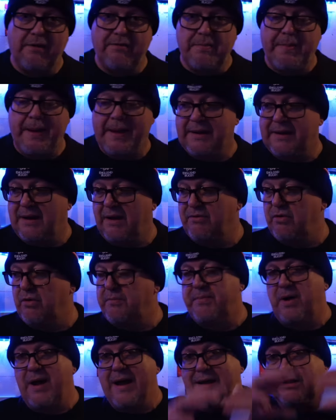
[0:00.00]
over the back there. I've got
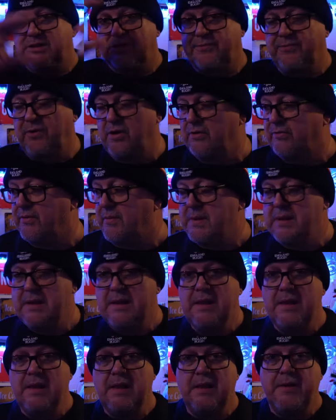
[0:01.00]
my house is full of them.
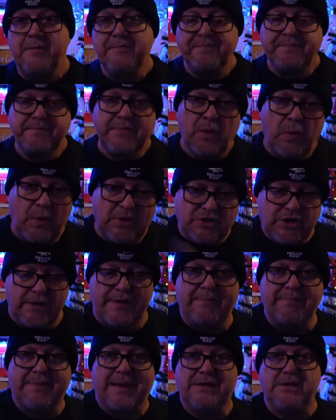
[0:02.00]
Once you get
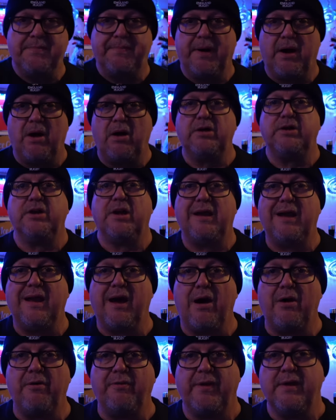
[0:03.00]
them down your bar, you're
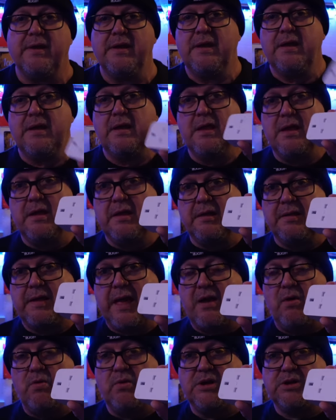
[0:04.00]
laughing.
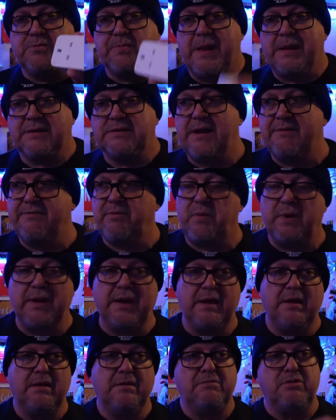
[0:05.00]
Get all these plugged in
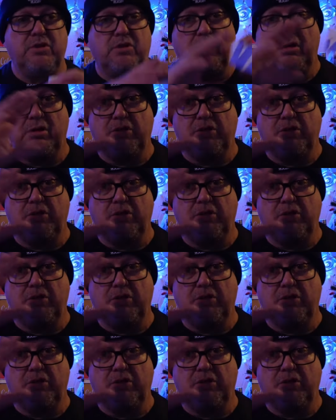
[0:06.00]
everywhere. You can